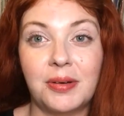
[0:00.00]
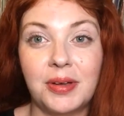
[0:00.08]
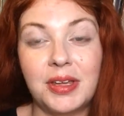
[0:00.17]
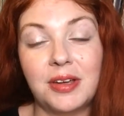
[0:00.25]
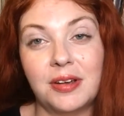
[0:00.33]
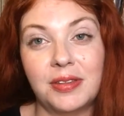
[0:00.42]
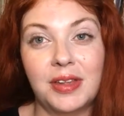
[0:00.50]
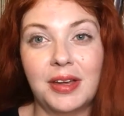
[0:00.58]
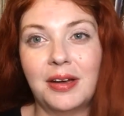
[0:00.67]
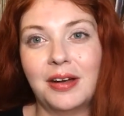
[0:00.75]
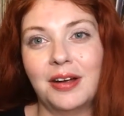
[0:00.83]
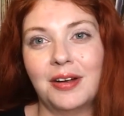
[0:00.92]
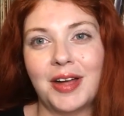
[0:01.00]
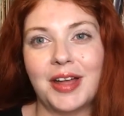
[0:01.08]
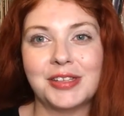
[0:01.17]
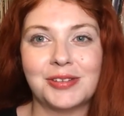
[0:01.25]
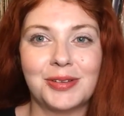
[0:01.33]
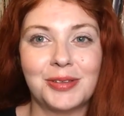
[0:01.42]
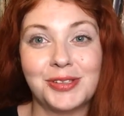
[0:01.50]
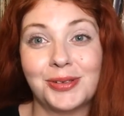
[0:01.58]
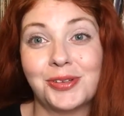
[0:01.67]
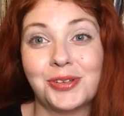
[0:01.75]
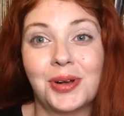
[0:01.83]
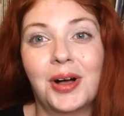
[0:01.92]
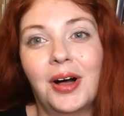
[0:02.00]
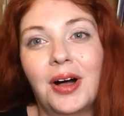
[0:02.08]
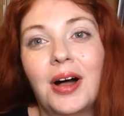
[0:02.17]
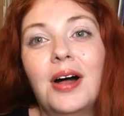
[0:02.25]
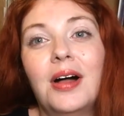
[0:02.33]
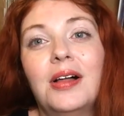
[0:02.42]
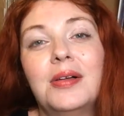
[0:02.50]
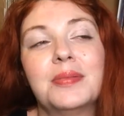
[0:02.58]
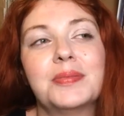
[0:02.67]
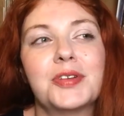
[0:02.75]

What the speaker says: going here and there, answering the social call,